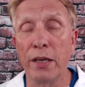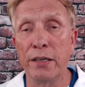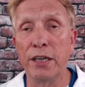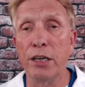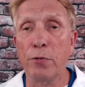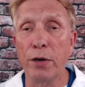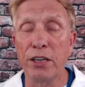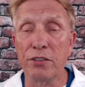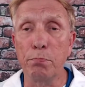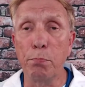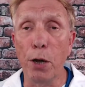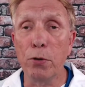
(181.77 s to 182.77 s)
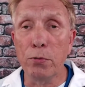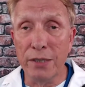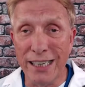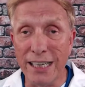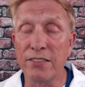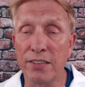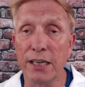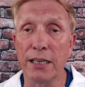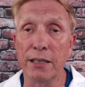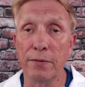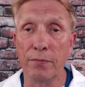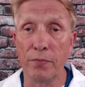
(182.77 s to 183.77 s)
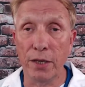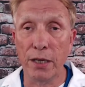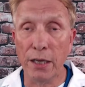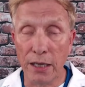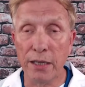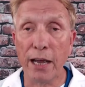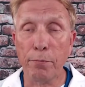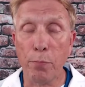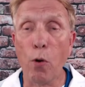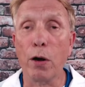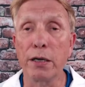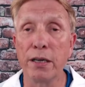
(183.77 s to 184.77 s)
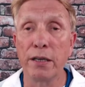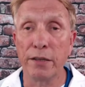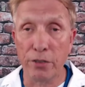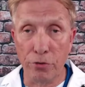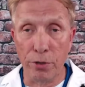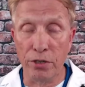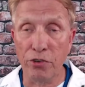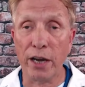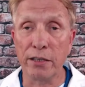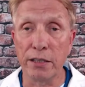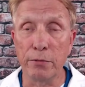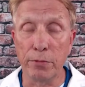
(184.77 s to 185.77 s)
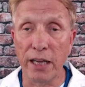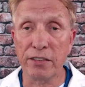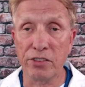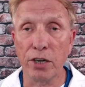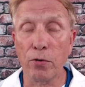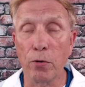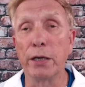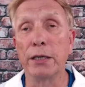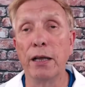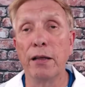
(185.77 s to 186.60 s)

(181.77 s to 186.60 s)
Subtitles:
decrease bone density in that part that you're injecting with that steroid